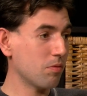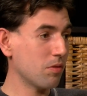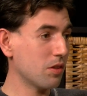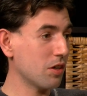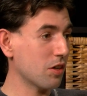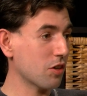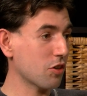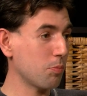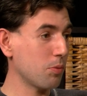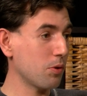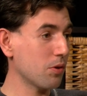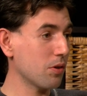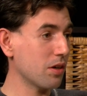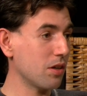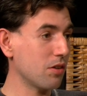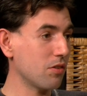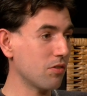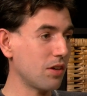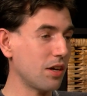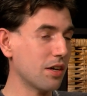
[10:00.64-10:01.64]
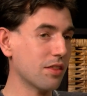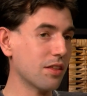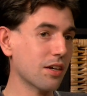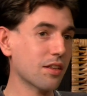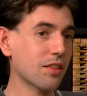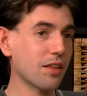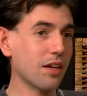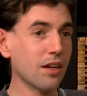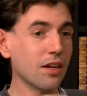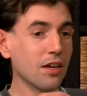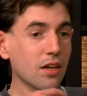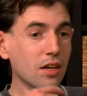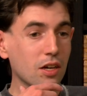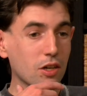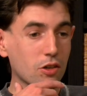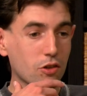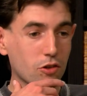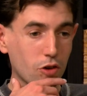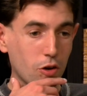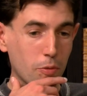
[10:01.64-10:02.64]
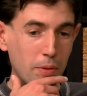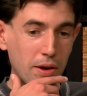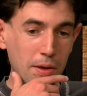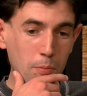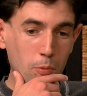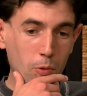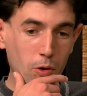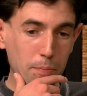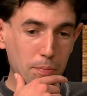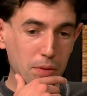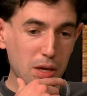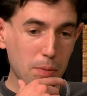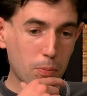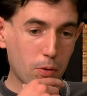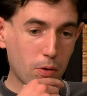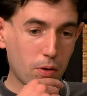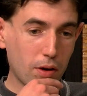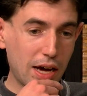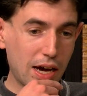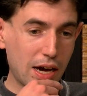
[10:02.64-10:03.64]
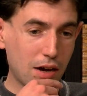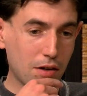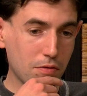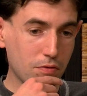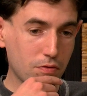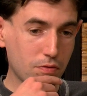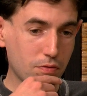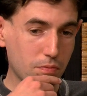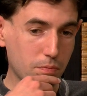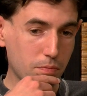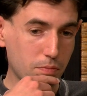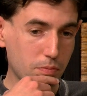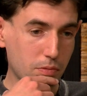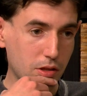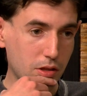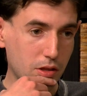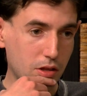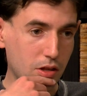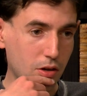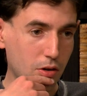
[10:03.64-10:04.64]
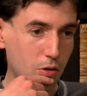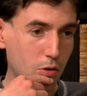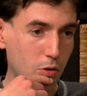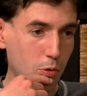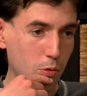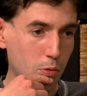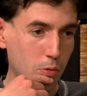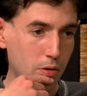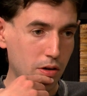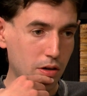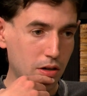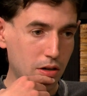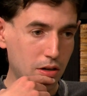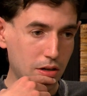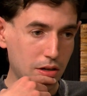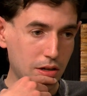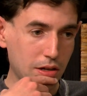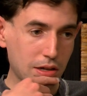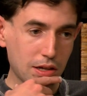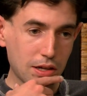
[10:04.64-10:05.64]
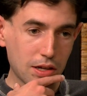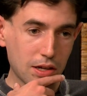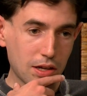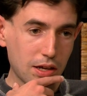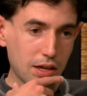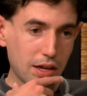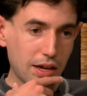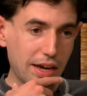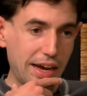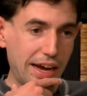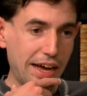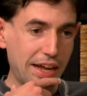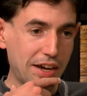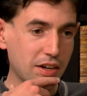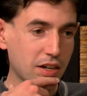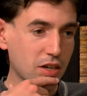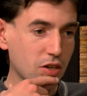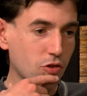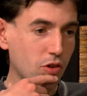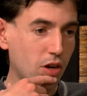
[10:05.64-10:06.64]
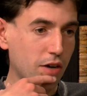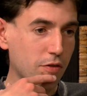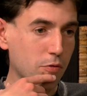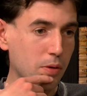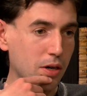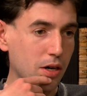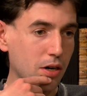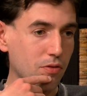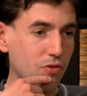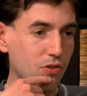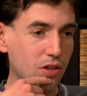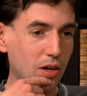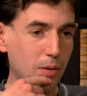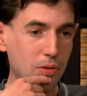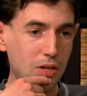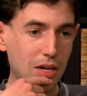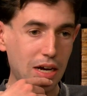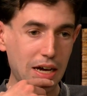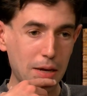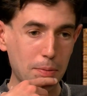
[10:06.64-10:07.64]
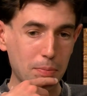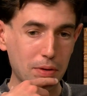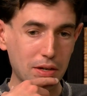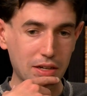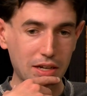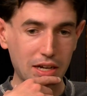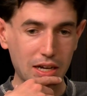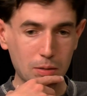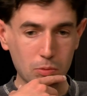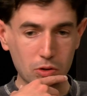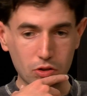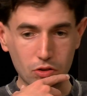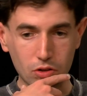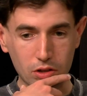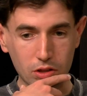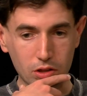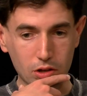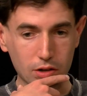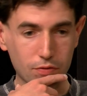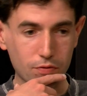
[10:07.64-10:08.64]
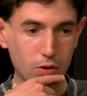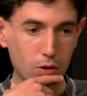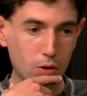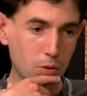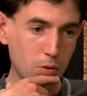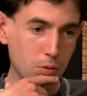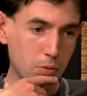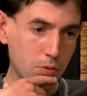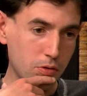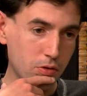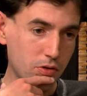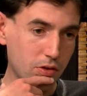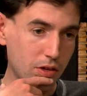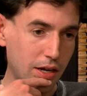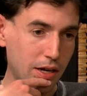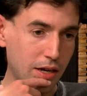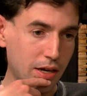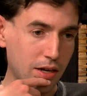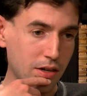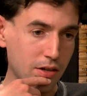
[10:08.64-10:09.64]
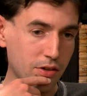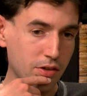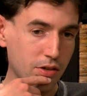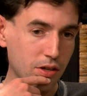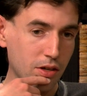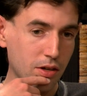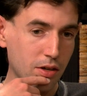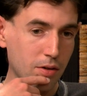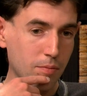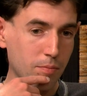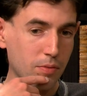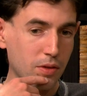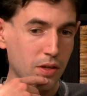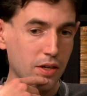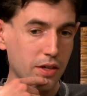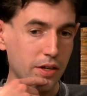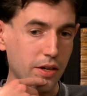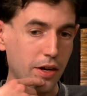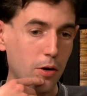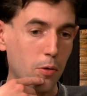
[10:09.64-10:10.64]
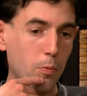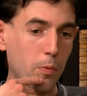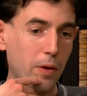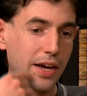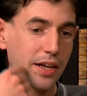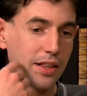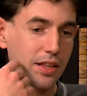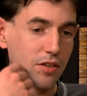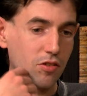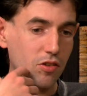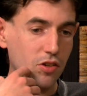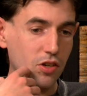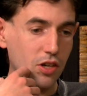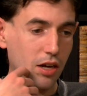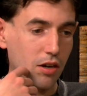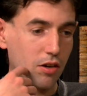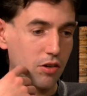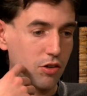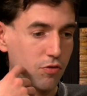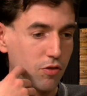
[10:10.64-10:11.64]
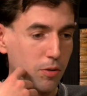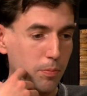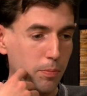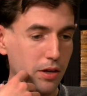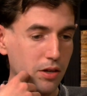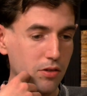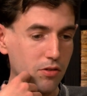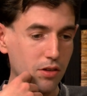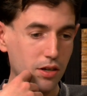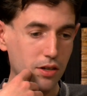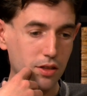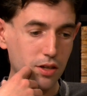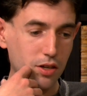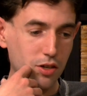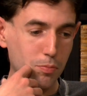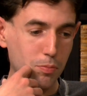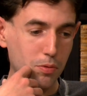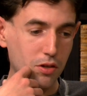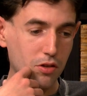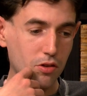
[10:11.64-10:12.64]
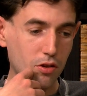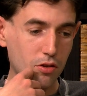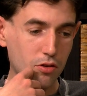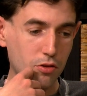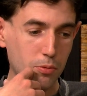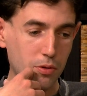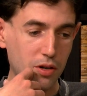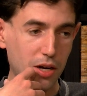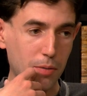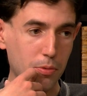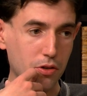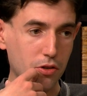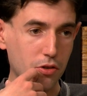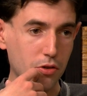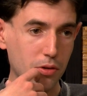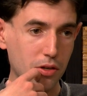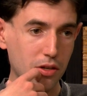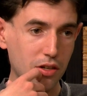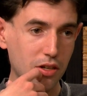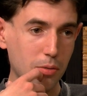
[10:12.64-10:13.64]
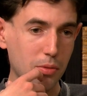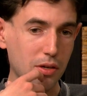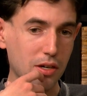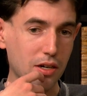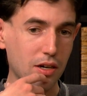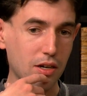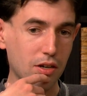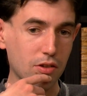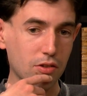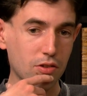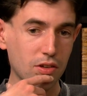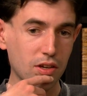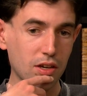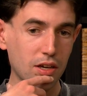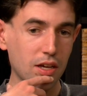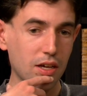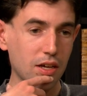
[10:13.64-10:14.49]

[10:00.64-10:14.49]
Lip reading: the experience. I think that so many more people have their own editing software of some type and cameras on their phones, and in a way that's a challenge for a place like this, but it's also an opportunity, because